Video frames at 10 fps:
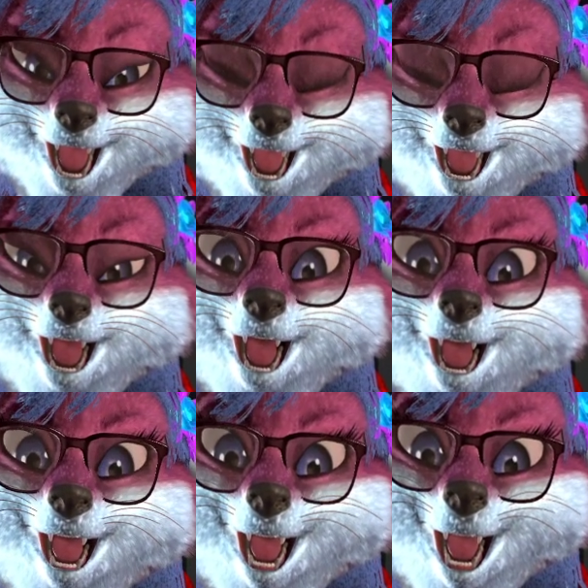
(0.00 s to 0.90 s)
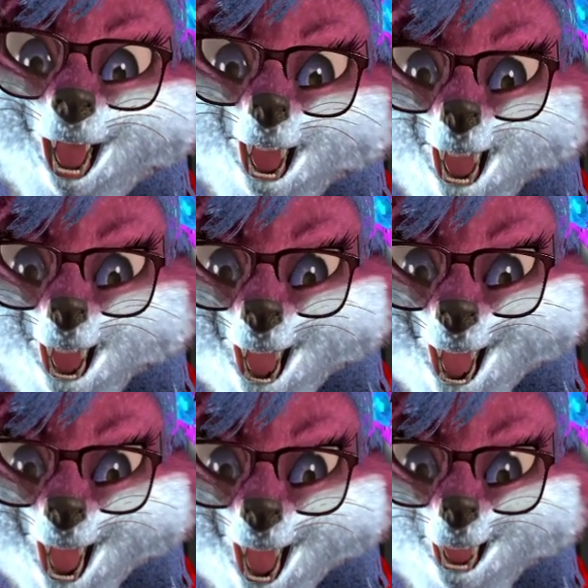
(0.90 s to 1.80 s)
So,
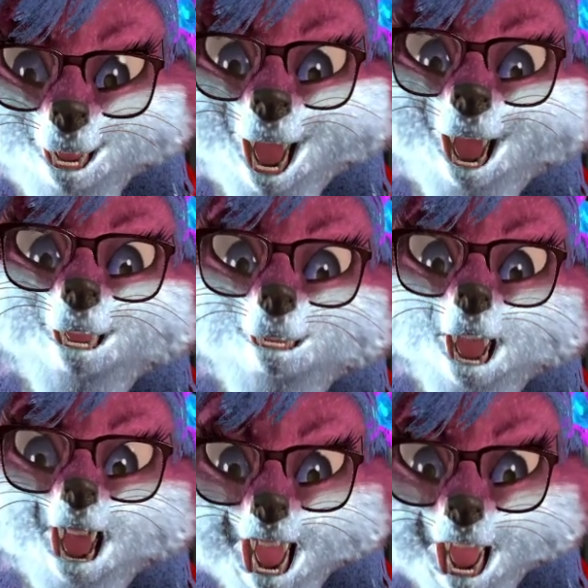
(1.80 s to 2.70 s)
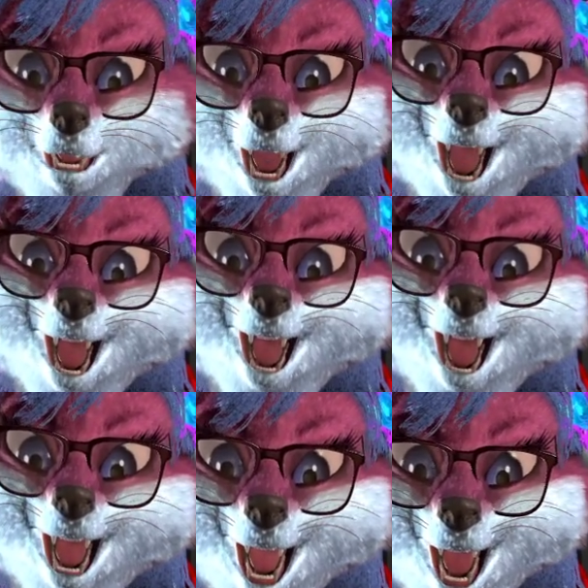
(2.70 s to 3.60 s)
which would make sense why it
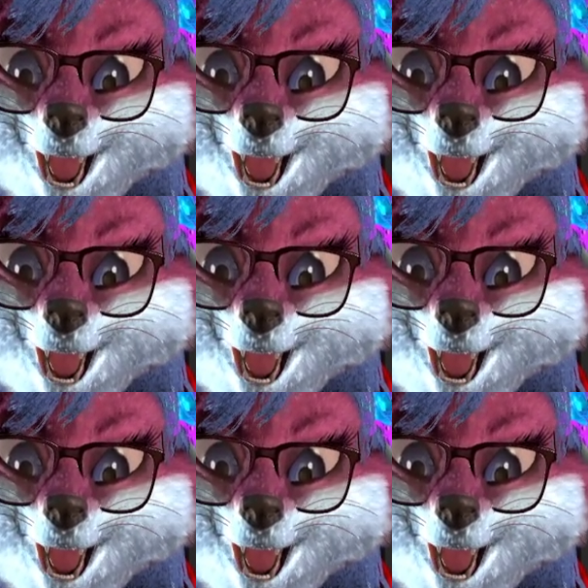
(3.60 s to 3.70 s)
tastes